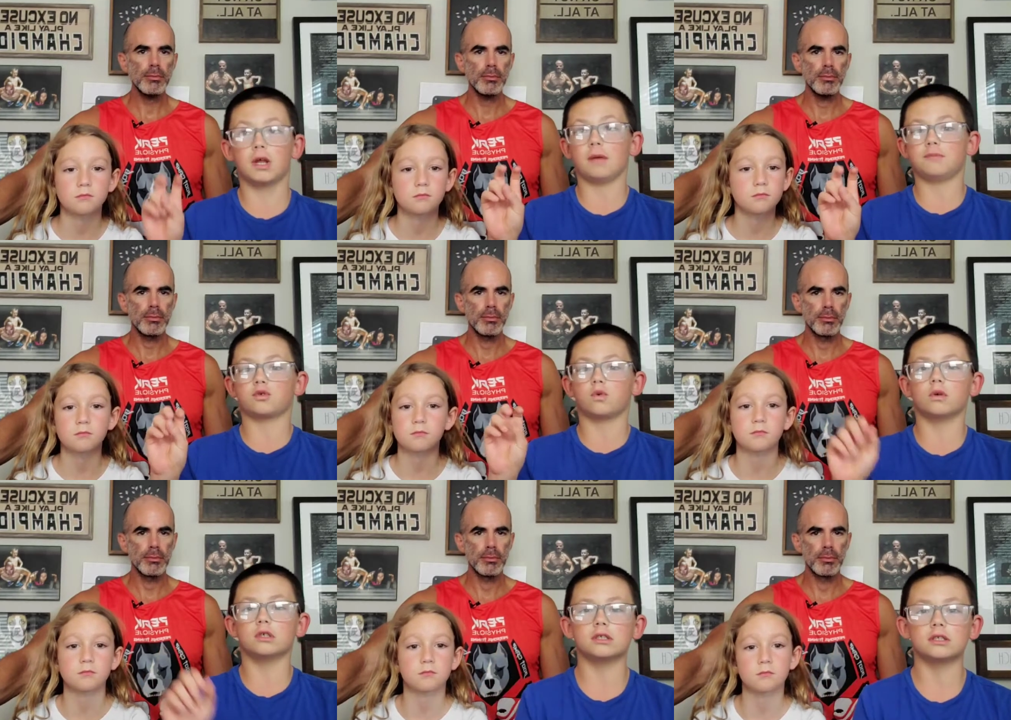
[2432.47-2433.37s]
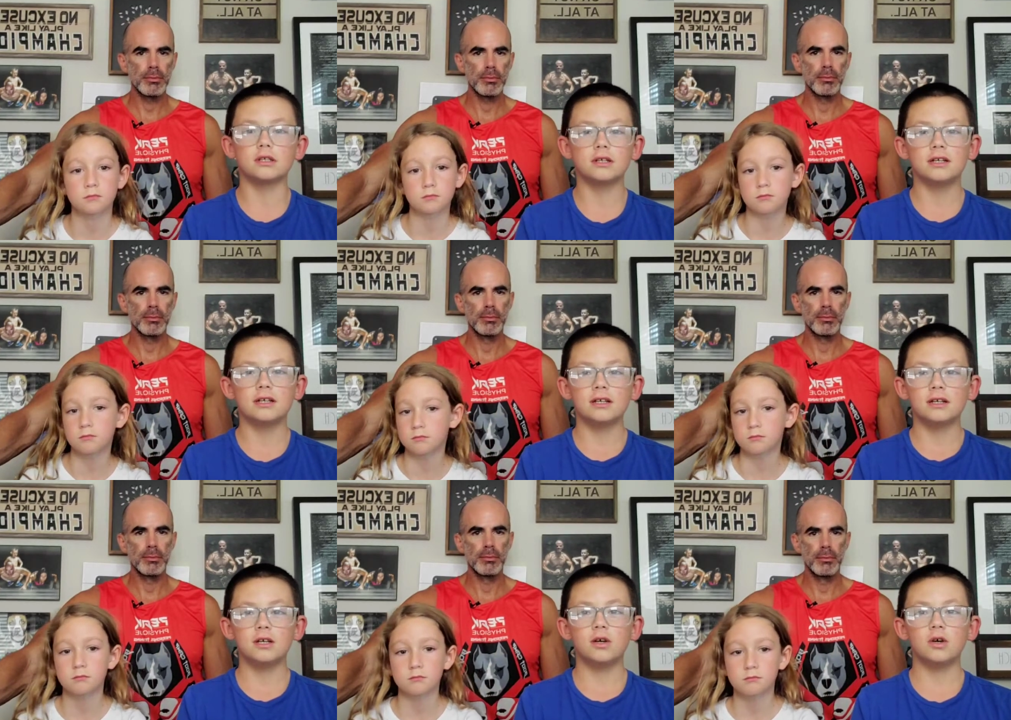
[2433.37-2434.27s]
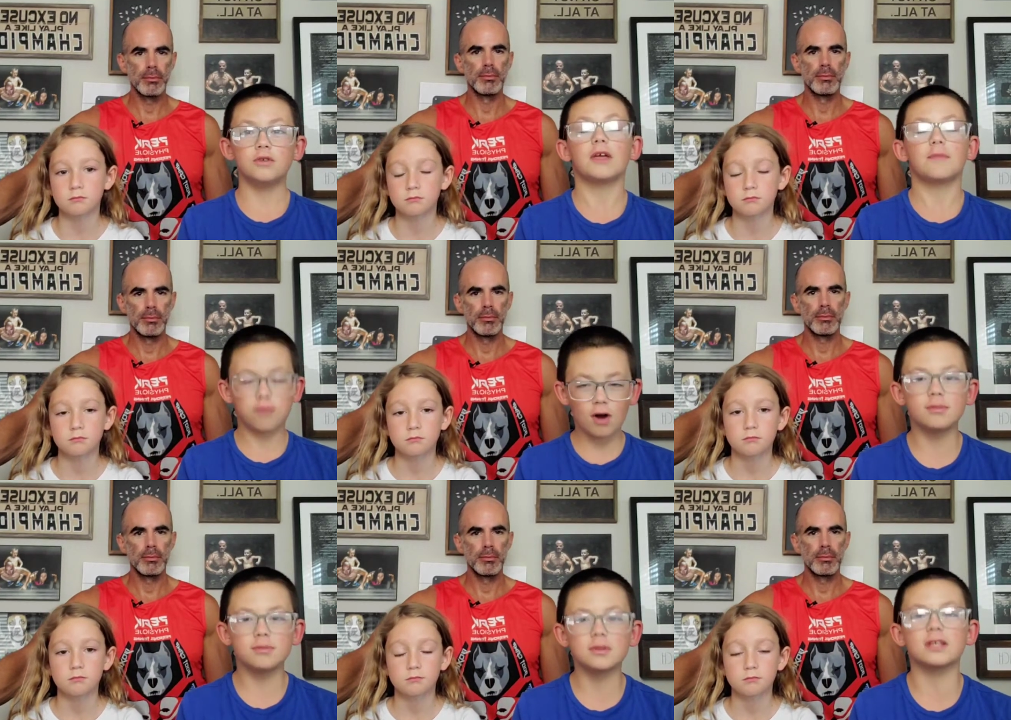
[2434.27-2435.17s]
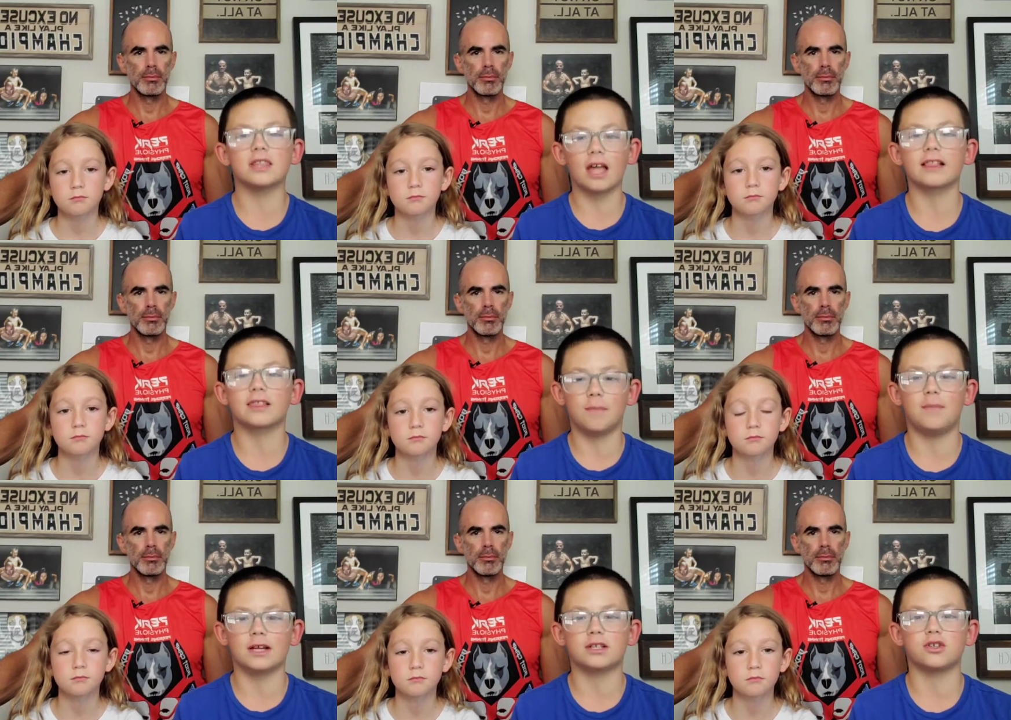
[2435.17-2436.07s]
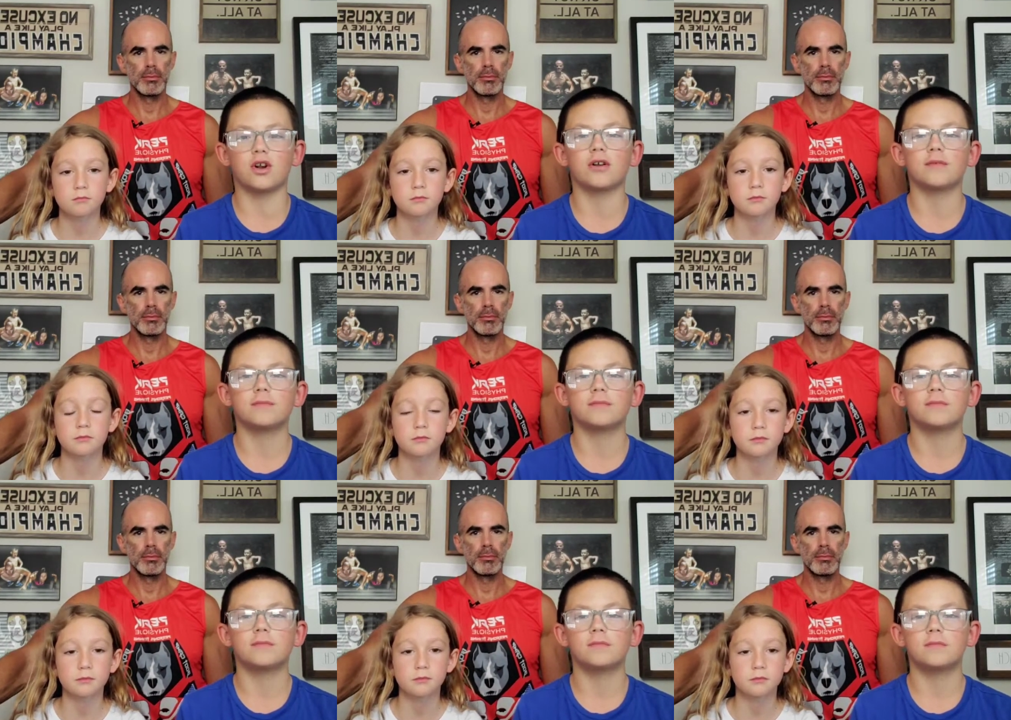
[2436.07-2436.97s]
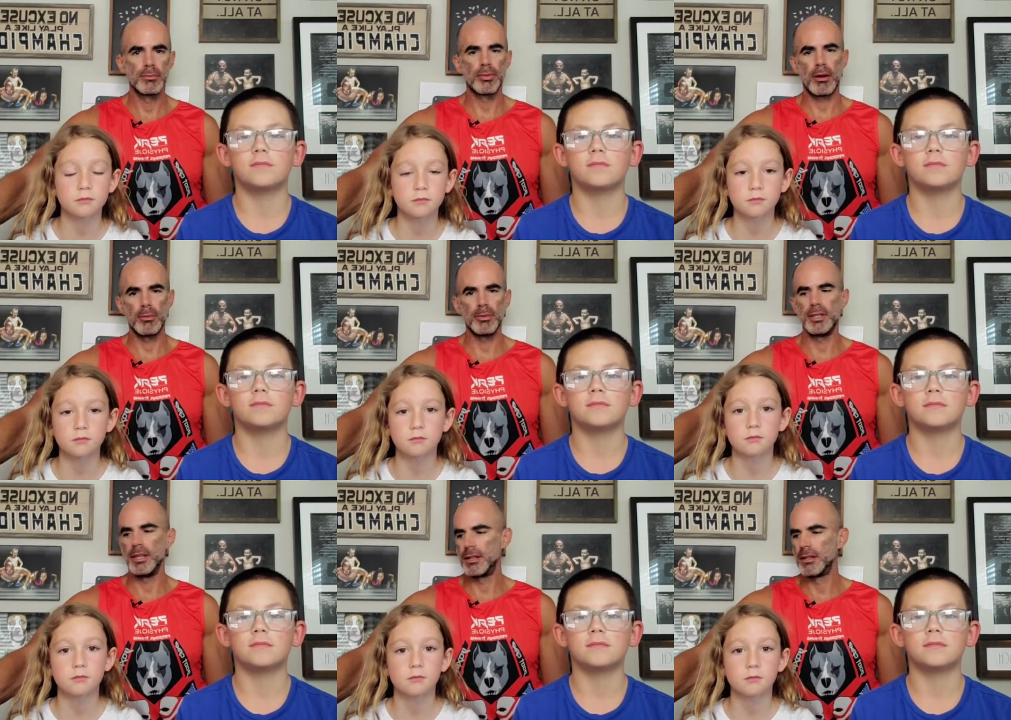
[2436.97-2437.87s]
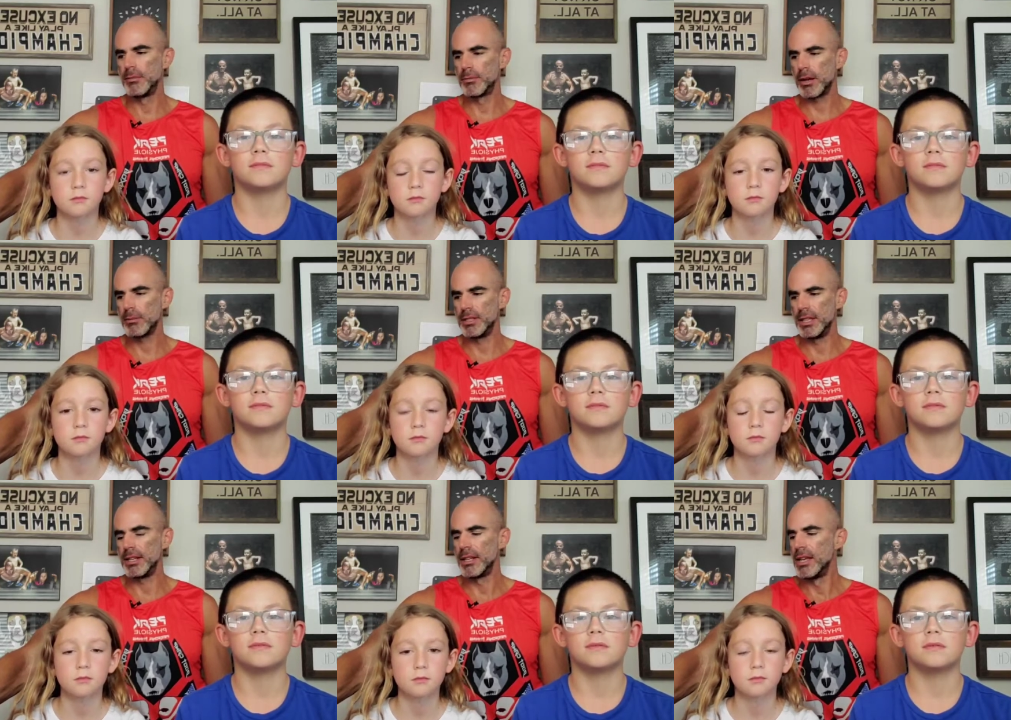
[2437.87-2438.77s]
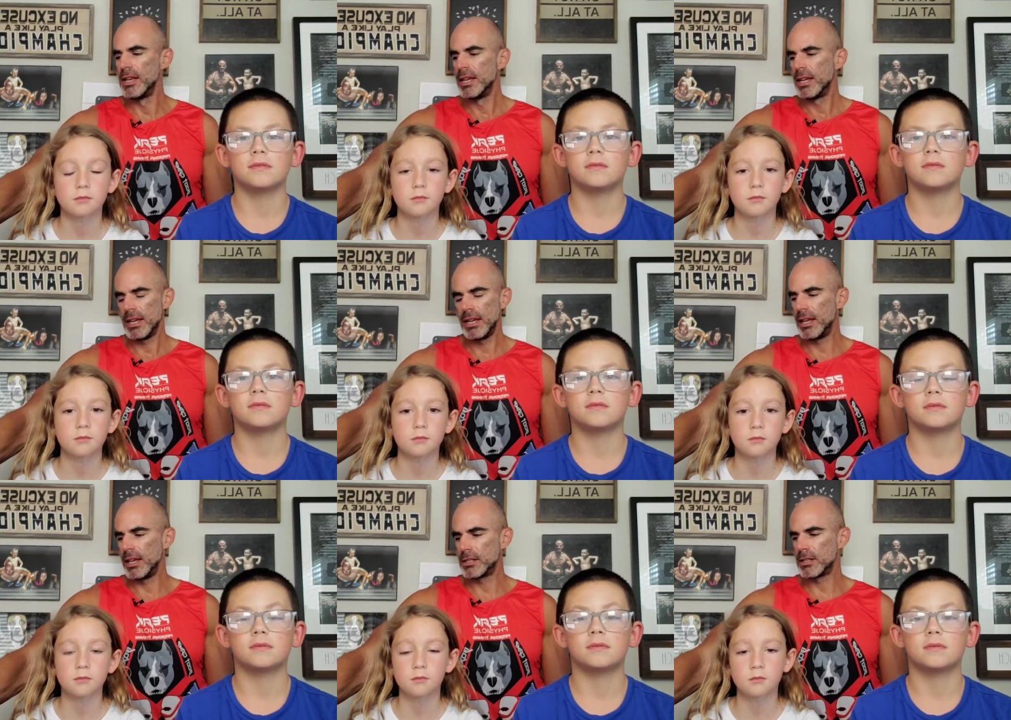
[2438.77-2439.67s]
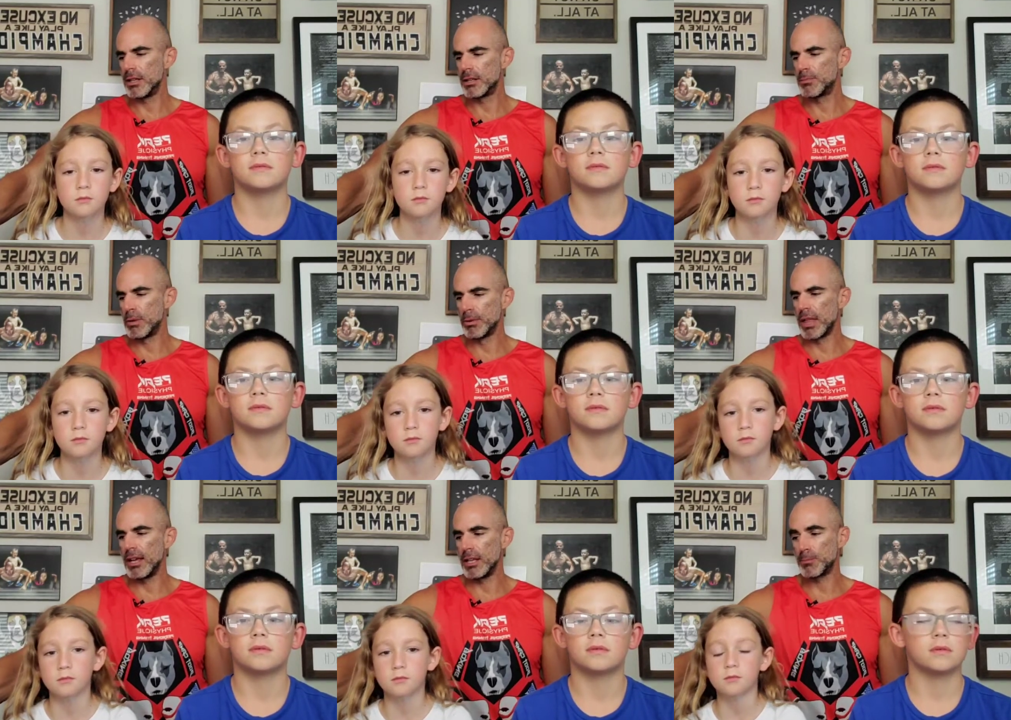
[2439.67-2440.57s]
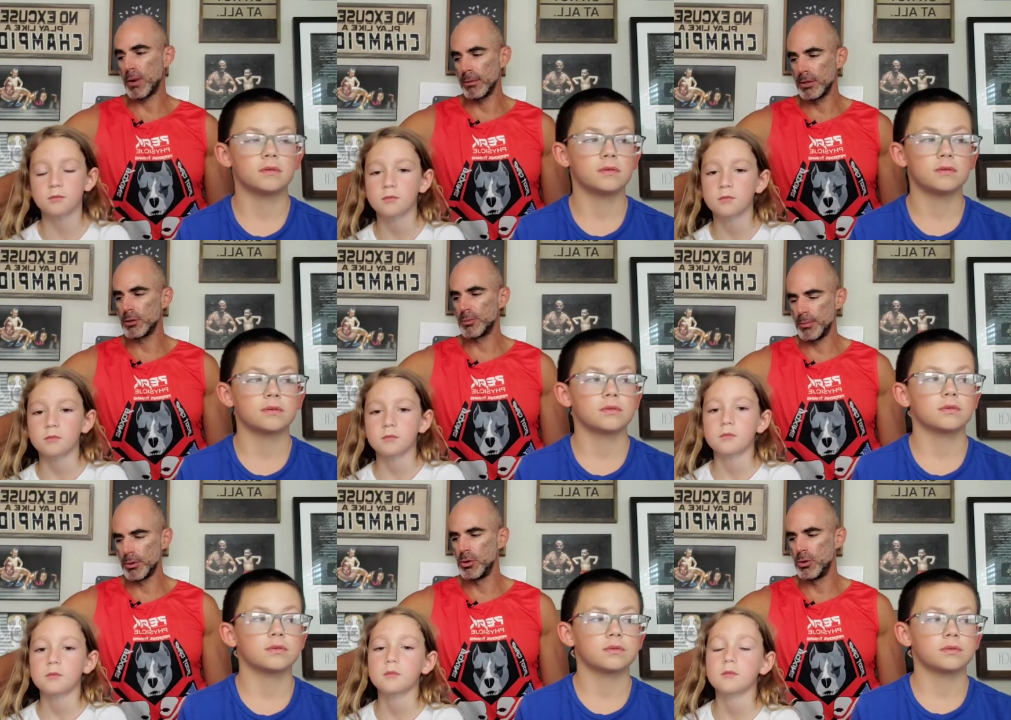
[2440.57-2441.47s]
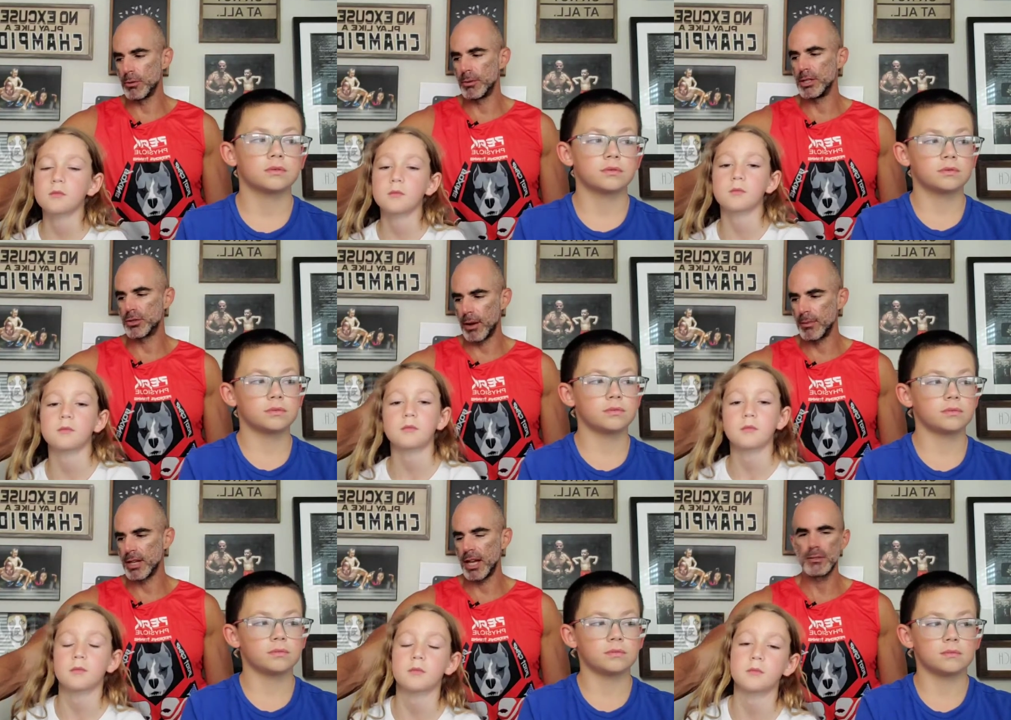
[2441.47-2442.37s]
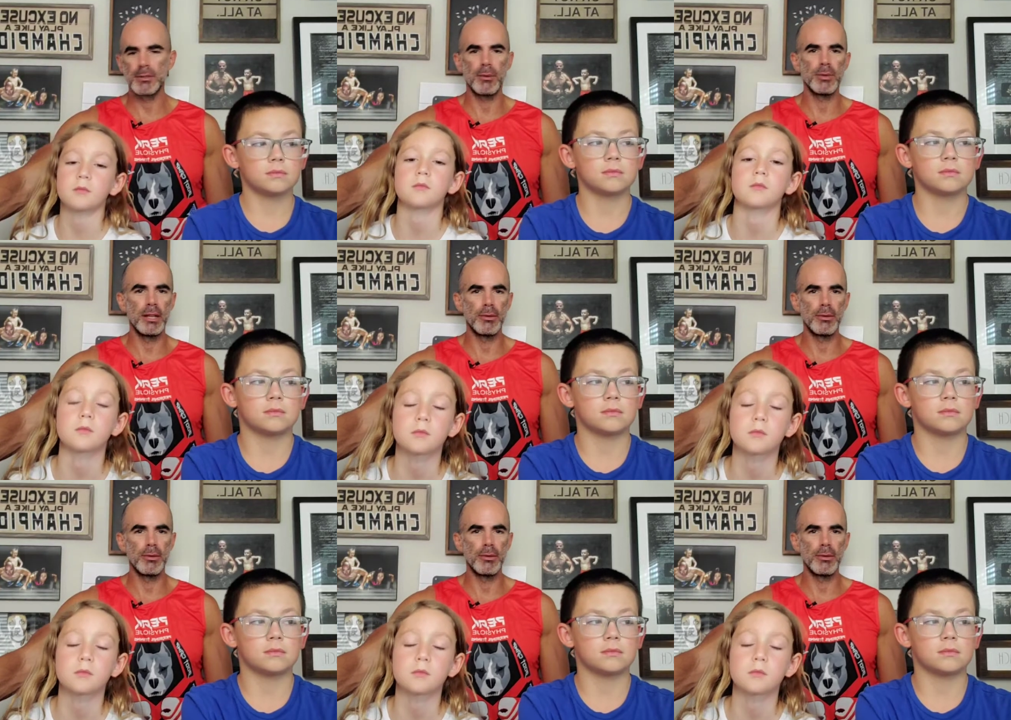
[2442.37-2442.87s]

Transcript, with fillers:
Speaker 1: up schools, they probably liked the picture.
Speaker 2: Probably did. Probably did. it's it's people that it's probably those people who been traumatized from something when they were a